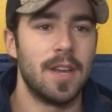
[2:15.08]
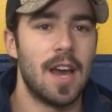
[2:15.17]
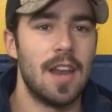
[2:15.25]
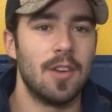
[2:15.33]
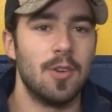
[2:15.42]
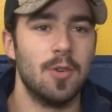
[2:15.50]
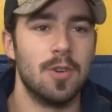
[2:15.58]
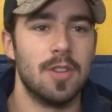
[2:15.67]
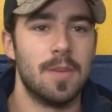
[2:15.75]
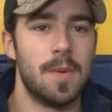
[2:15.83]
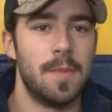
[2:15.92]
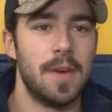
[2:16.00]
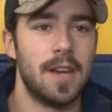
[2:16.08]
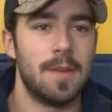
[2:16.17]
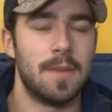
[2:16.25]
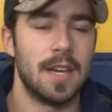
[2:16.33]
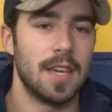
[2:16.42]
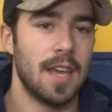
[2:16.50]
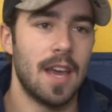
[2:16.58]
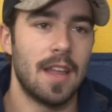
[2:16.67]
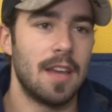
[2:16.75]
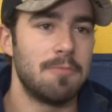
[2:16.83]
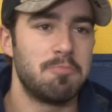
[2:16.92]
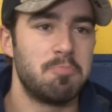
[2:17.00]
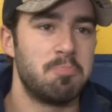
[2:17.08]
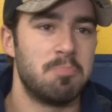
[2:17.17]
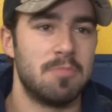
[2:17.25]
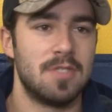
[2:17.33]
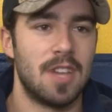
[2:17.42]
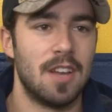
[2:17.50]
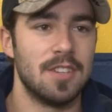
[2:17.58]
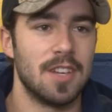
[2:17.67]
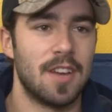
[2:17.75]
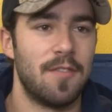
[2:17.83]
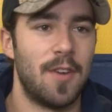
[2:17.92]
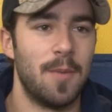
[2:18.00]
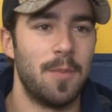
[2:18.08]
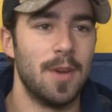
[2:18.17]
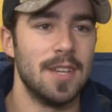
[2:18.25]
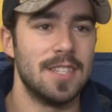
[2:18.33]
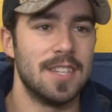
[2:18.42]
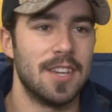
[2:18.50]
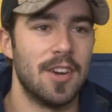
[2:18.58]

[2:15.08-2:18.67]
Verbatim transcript: and kind of Googled them a bit. I'm like, yeah, that sounds like a fun place to